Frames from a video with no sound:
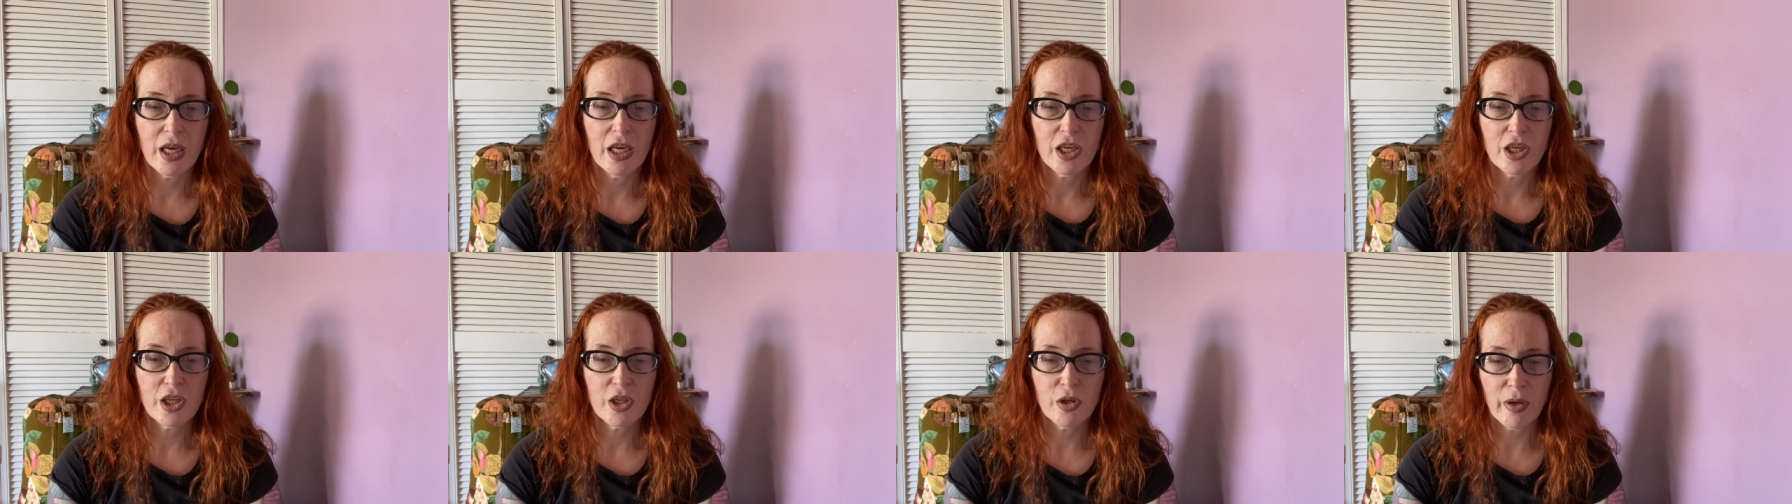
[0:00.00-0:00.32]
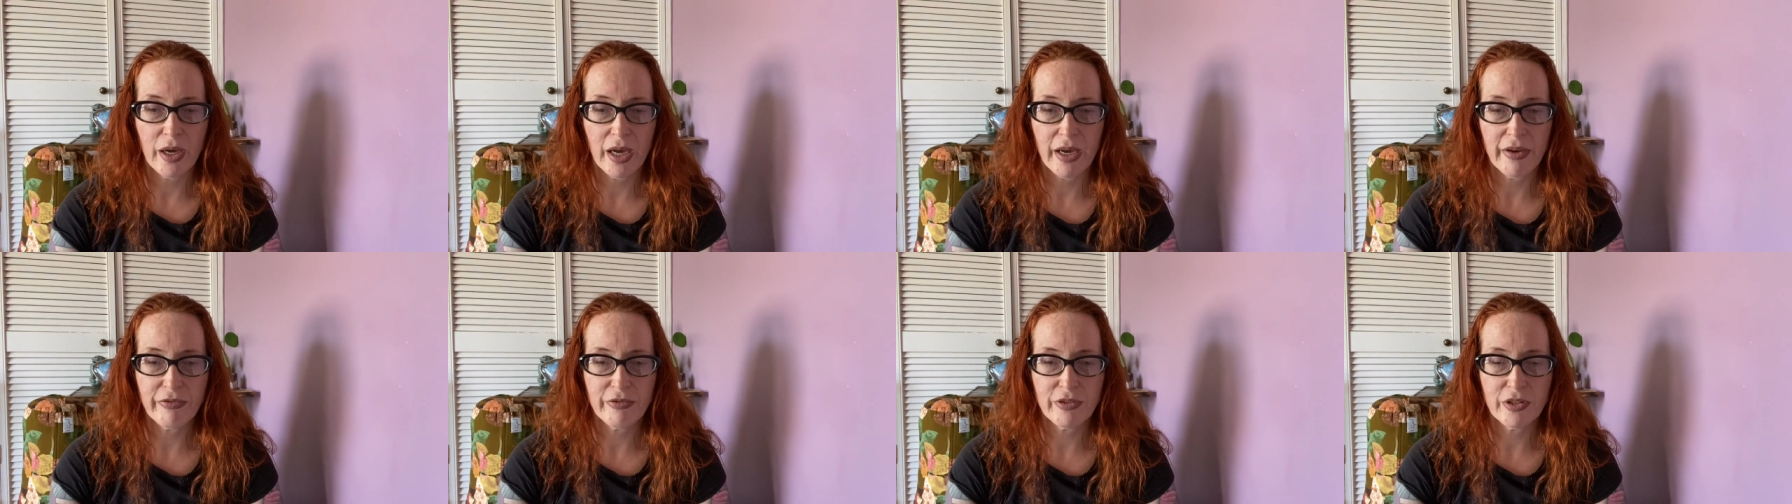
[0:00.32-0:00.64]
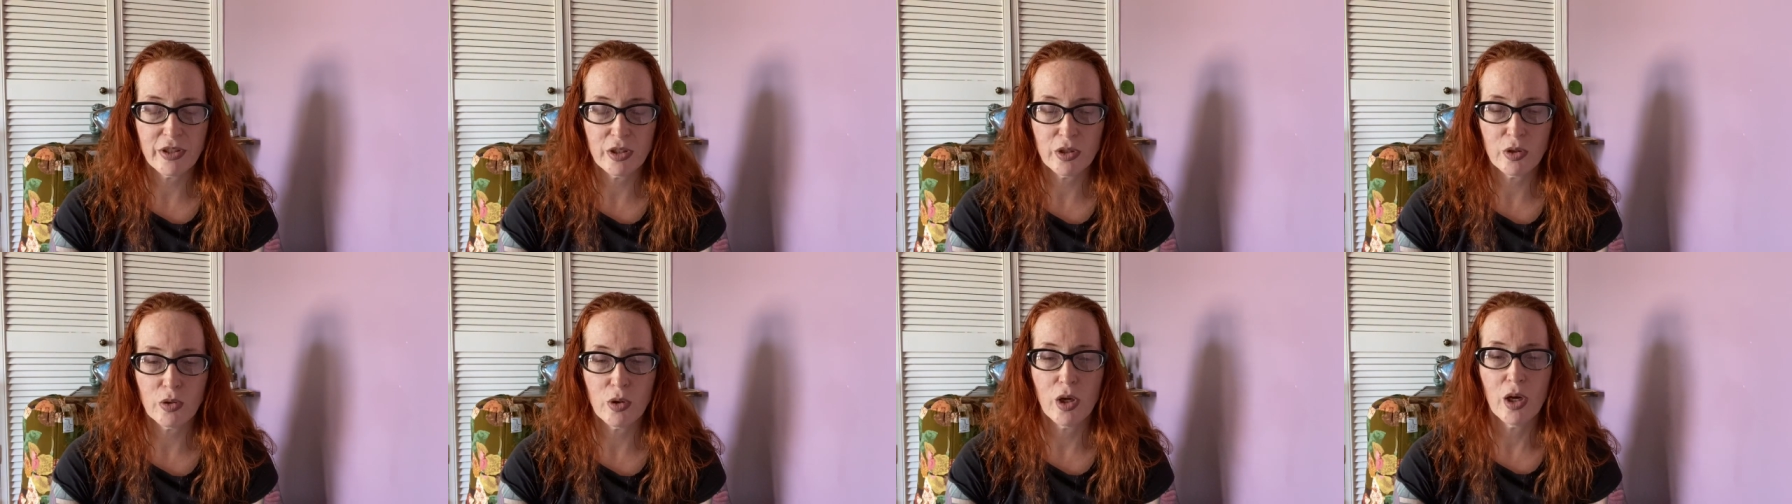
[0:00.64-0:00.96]
You have
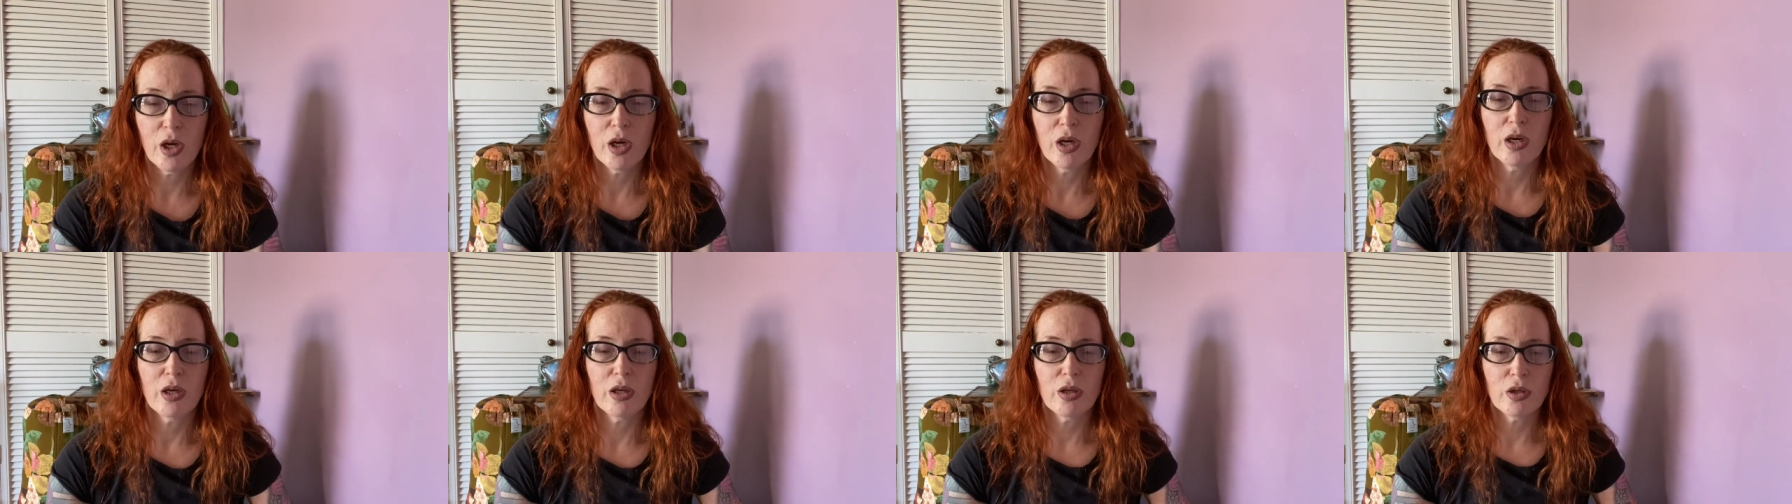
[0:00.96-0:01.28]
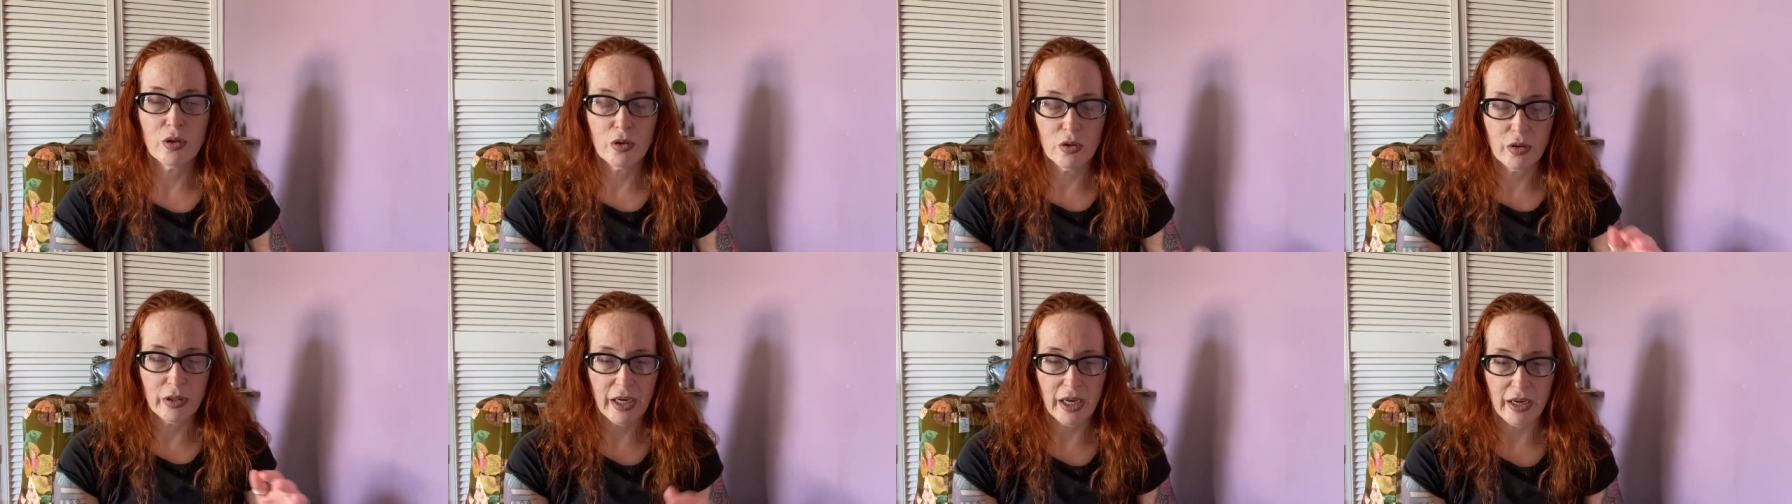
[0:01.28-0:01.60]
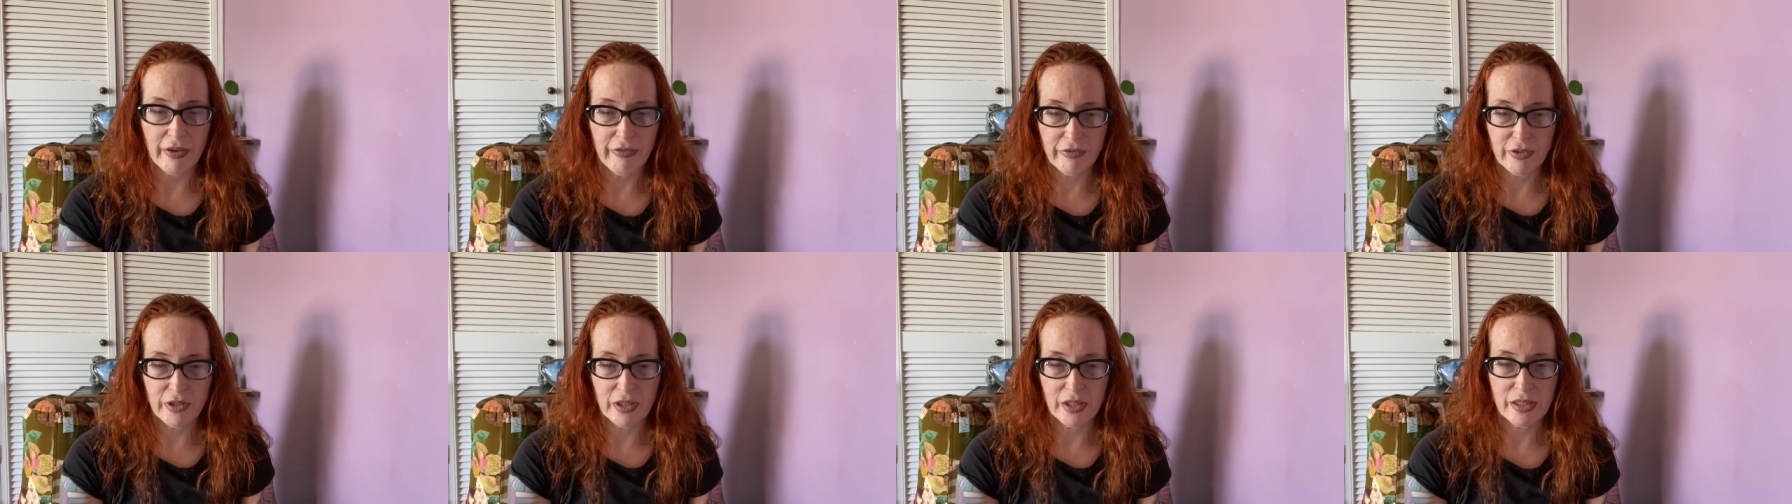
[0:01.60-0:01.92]
to look
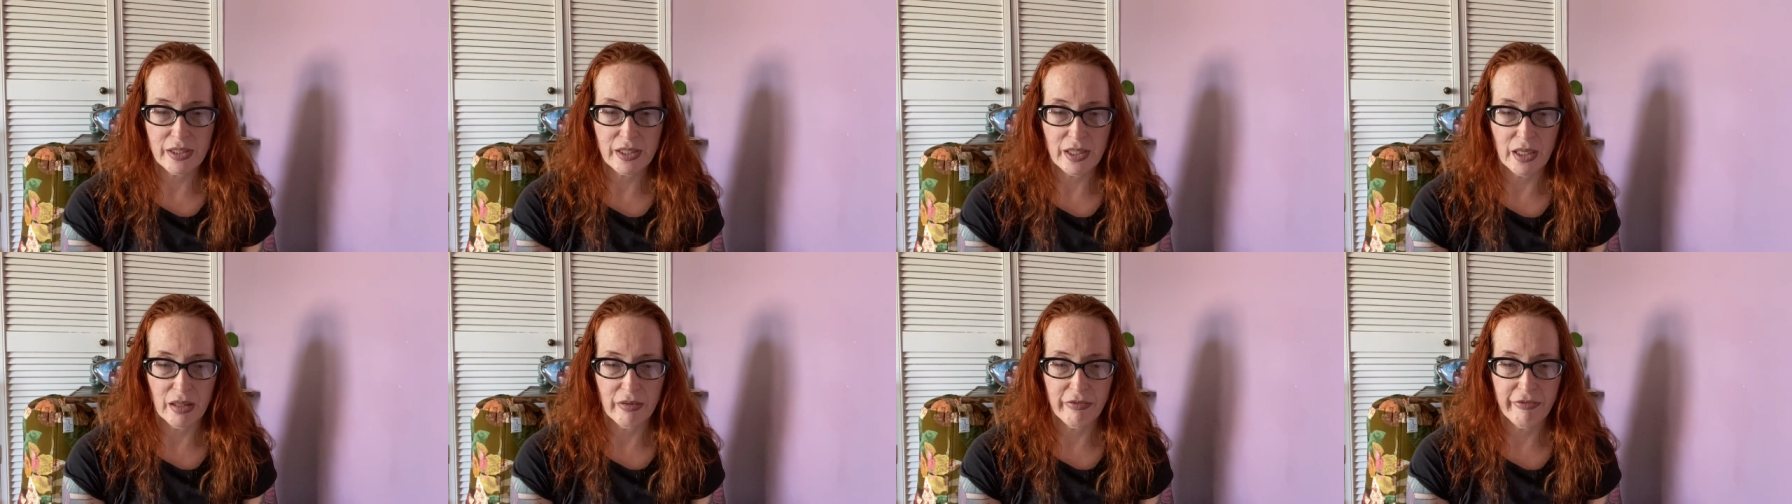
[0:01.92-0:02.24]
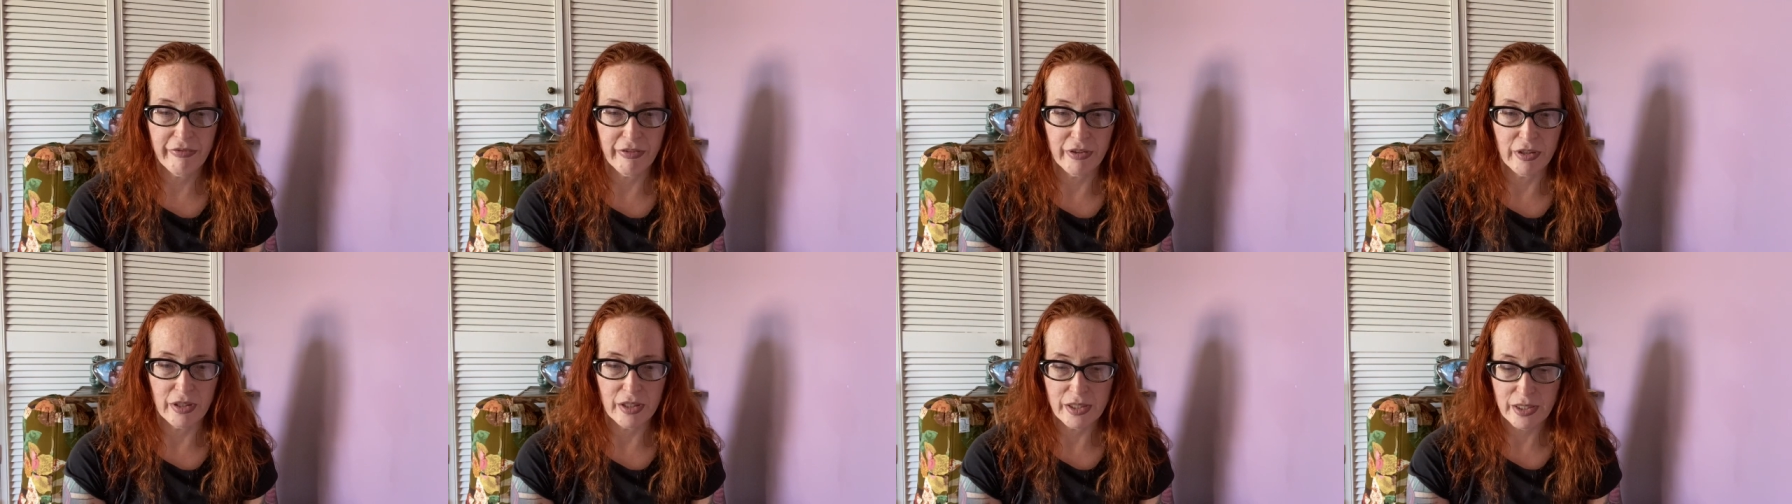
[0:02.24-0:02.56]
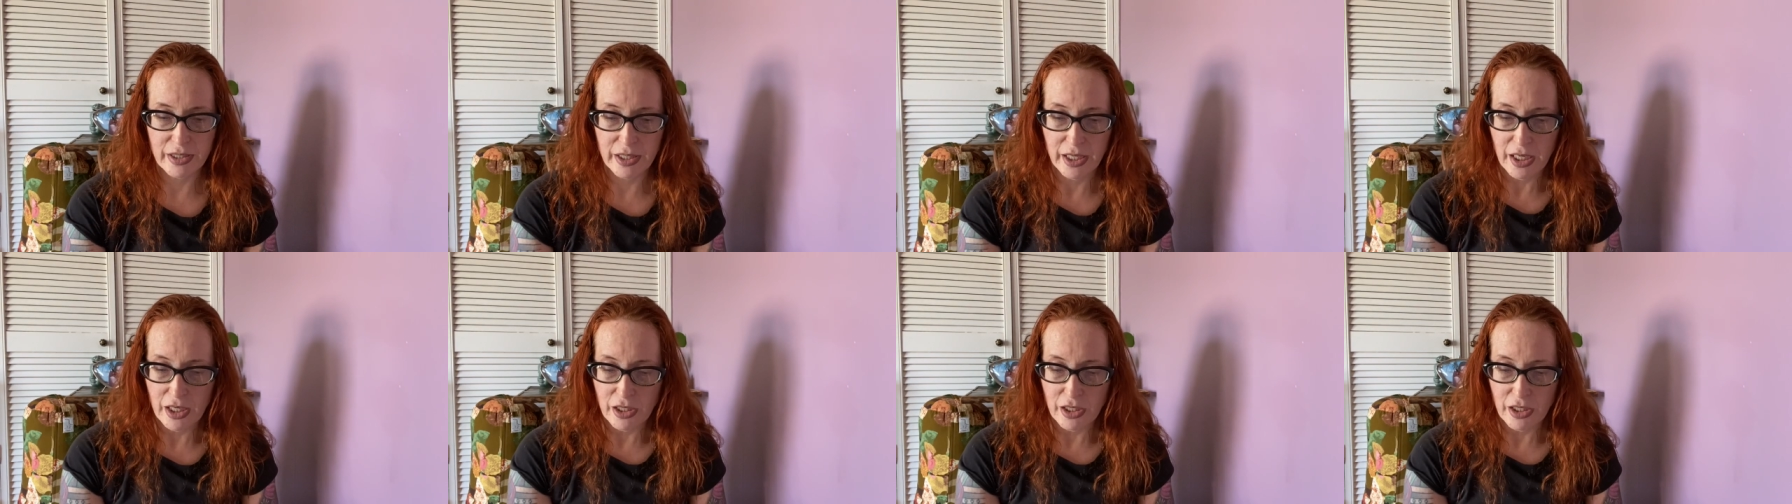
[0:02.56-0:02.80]
after yourself first.